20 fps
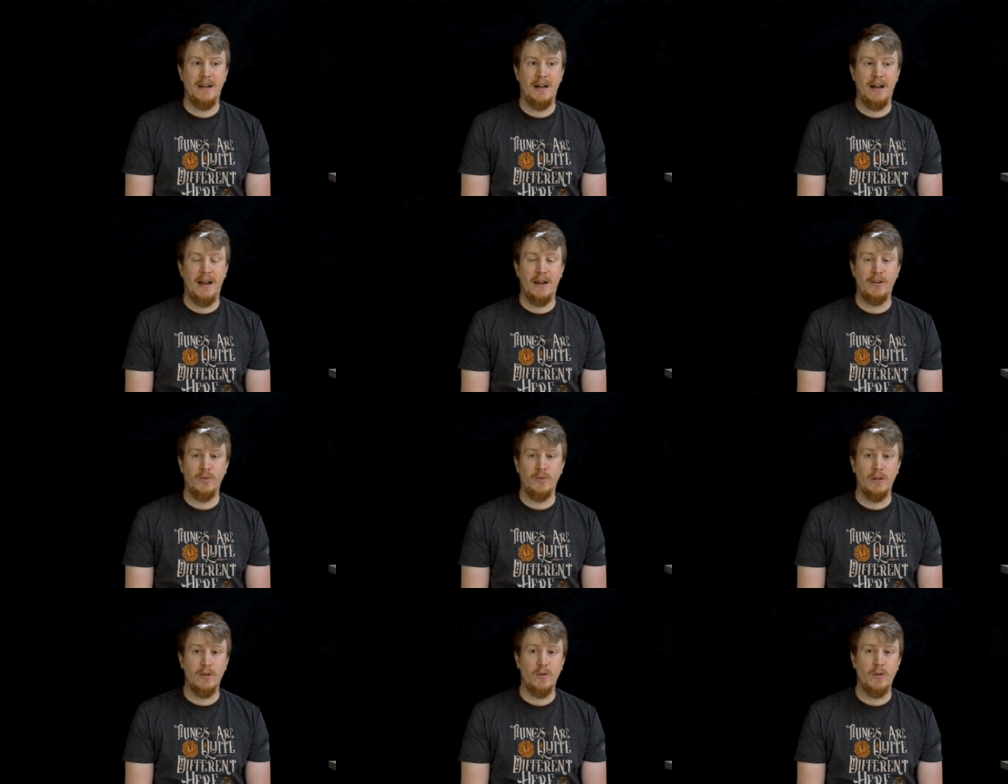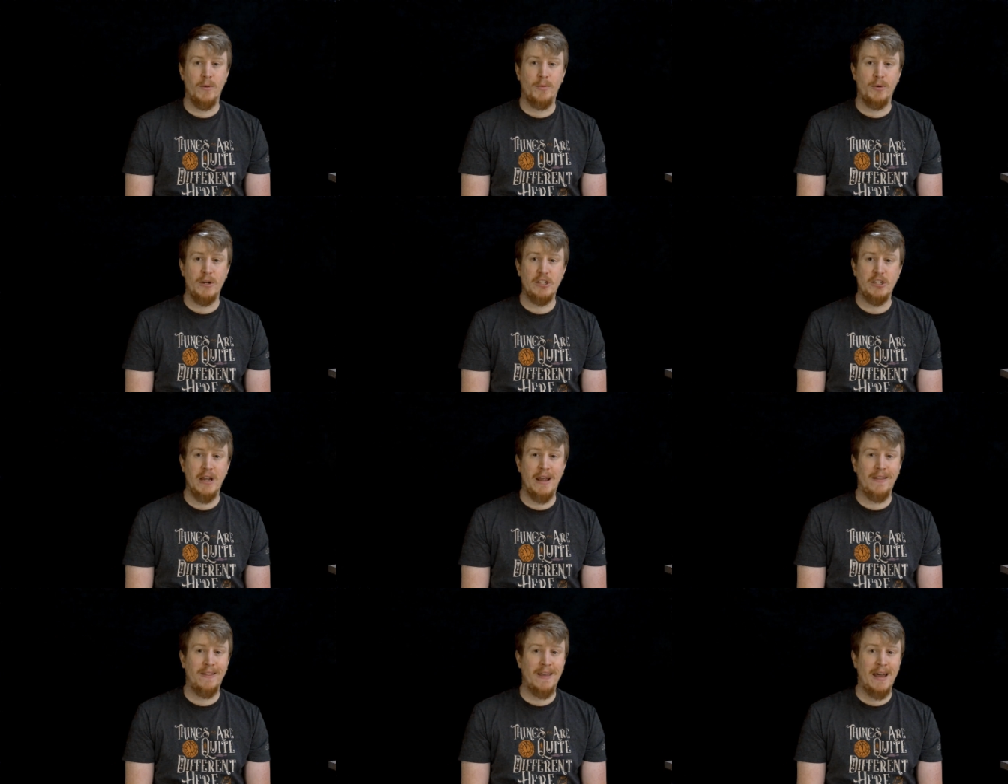I'd really
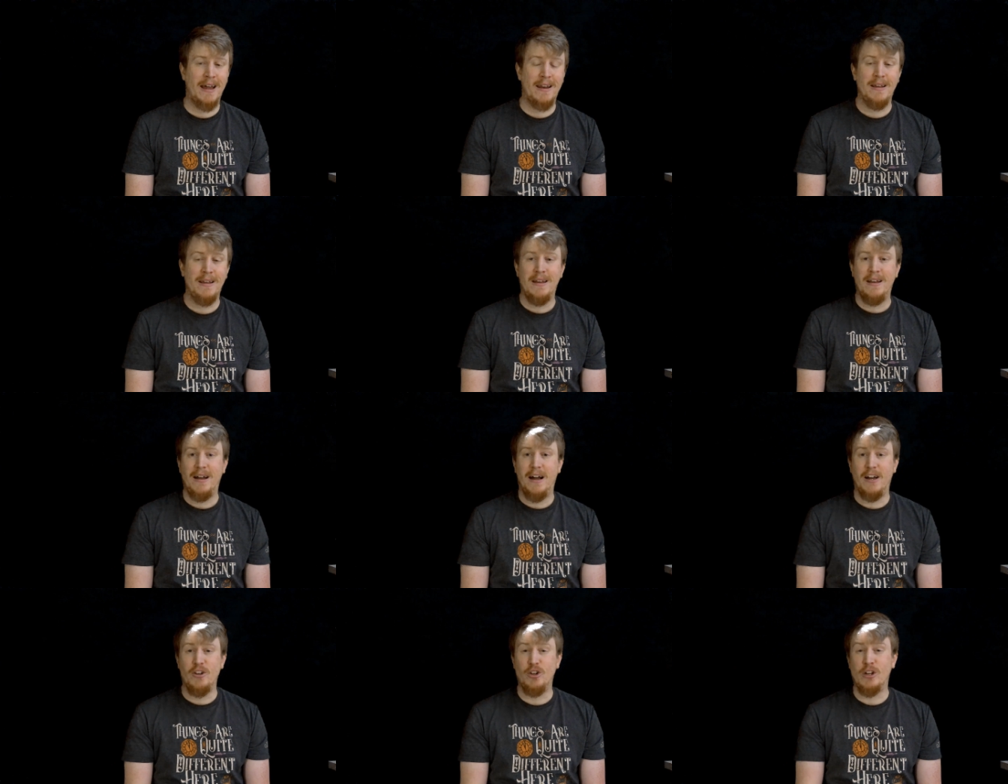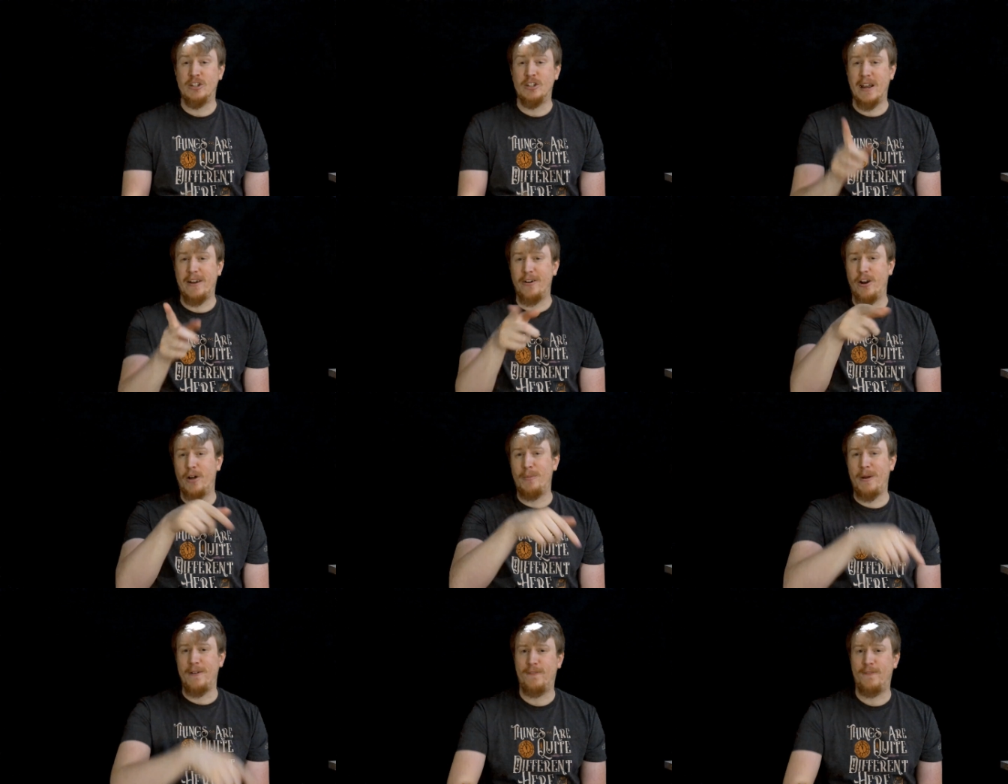appreciate that. You can check
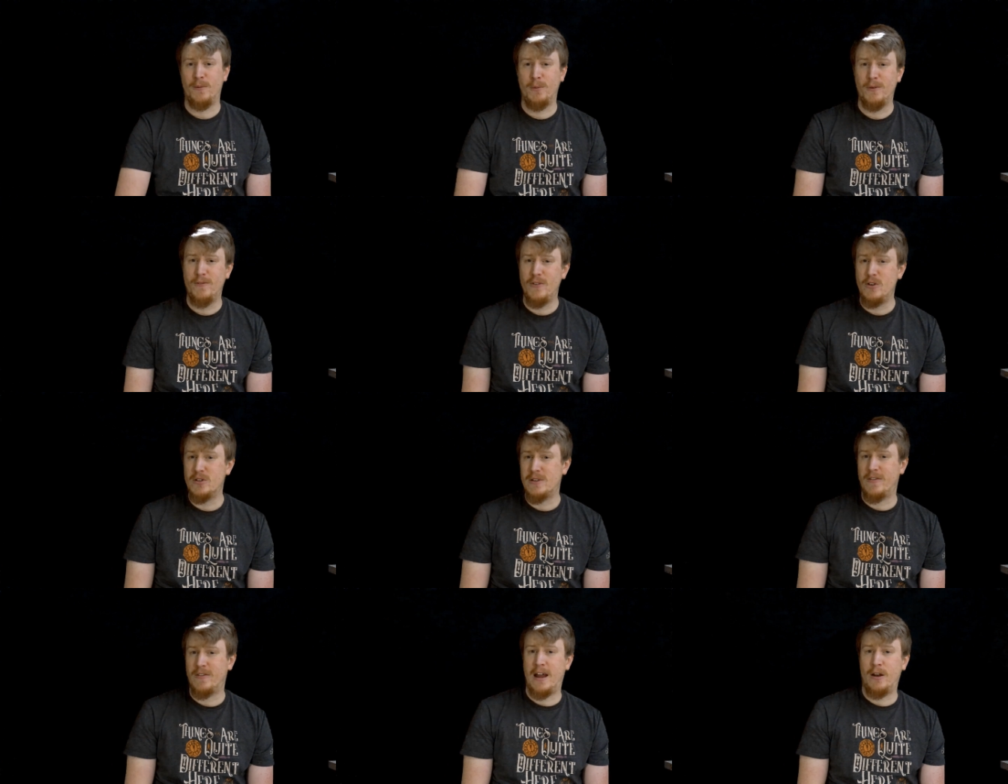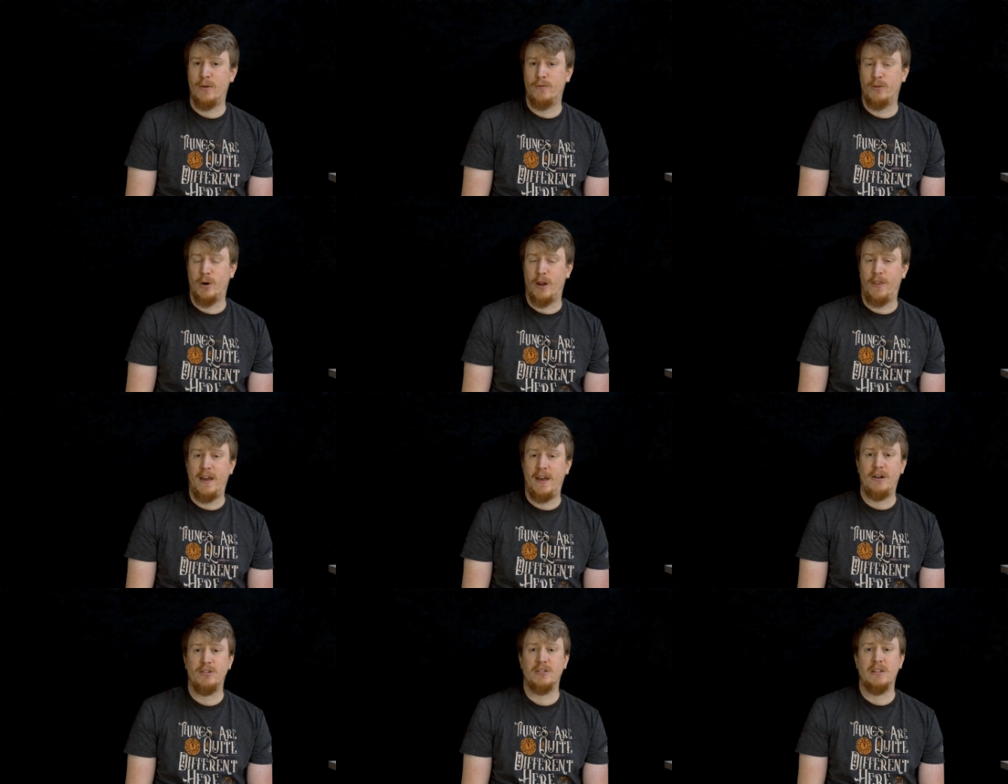out all my film reviews. I've got over
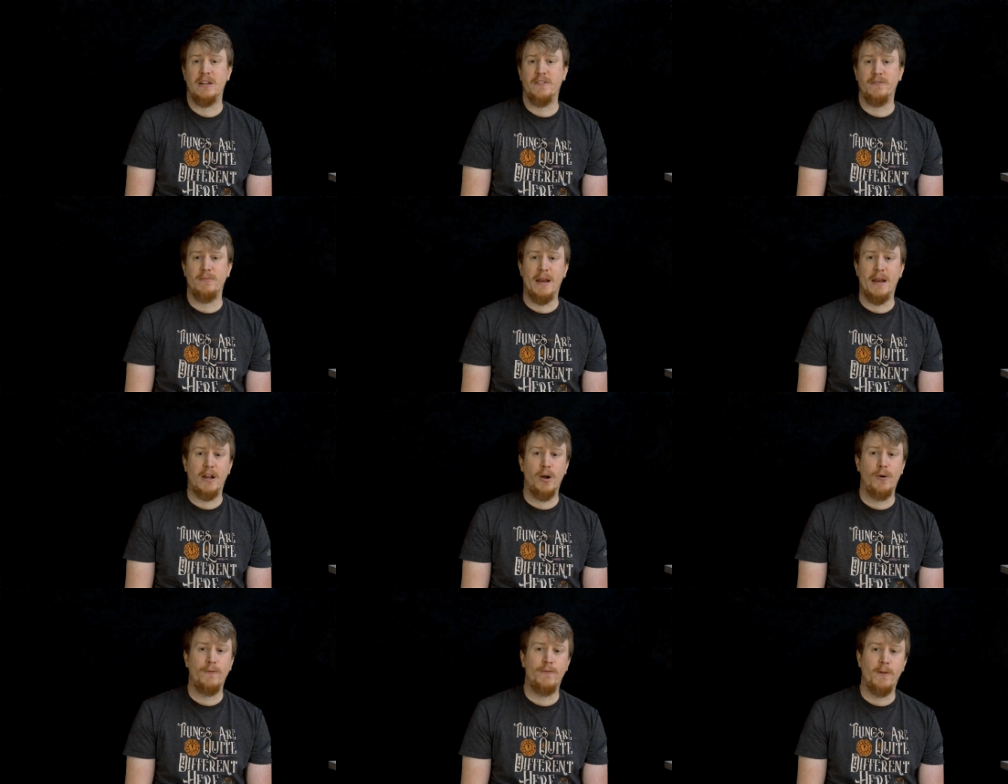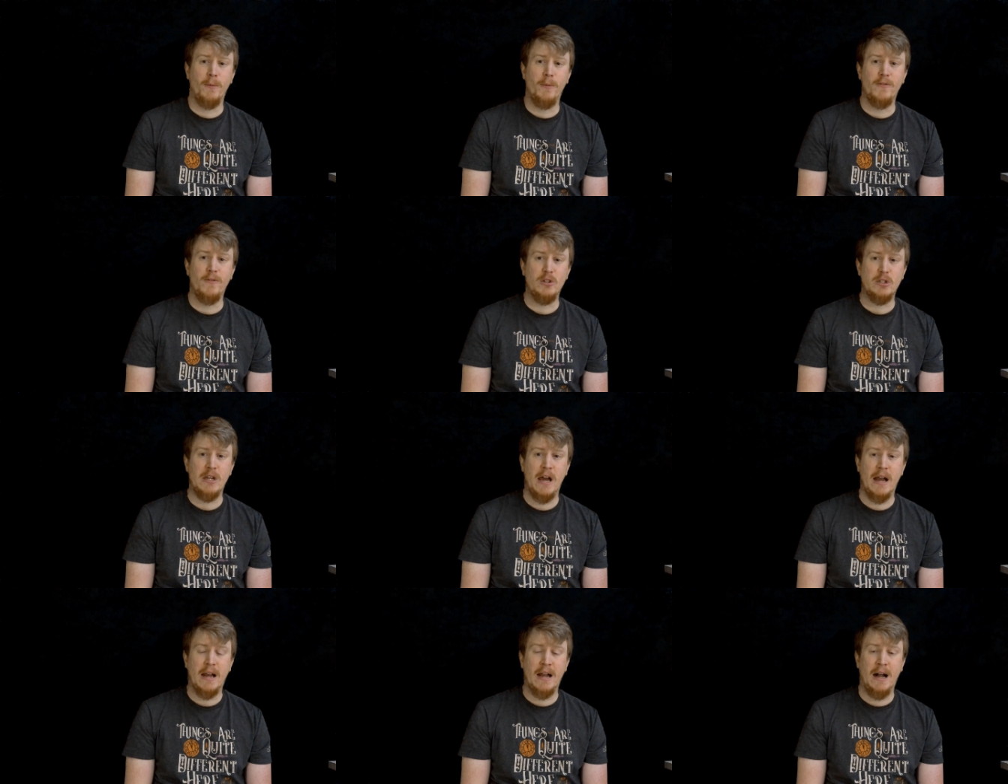1,000 of them at
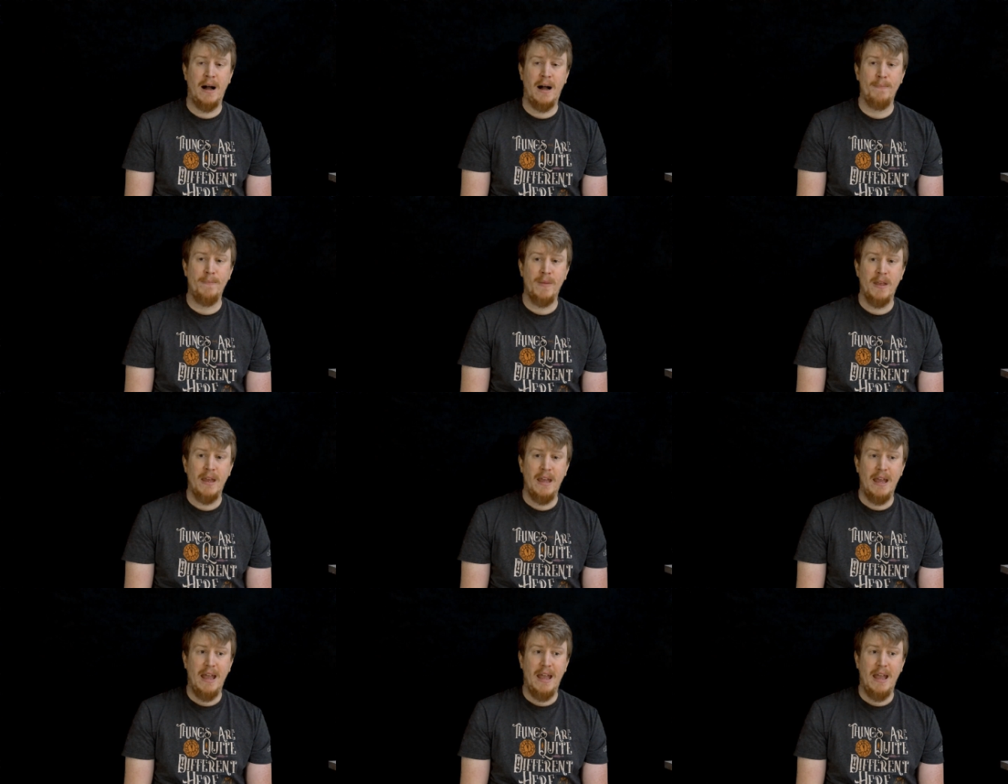GoFilmReviews.com.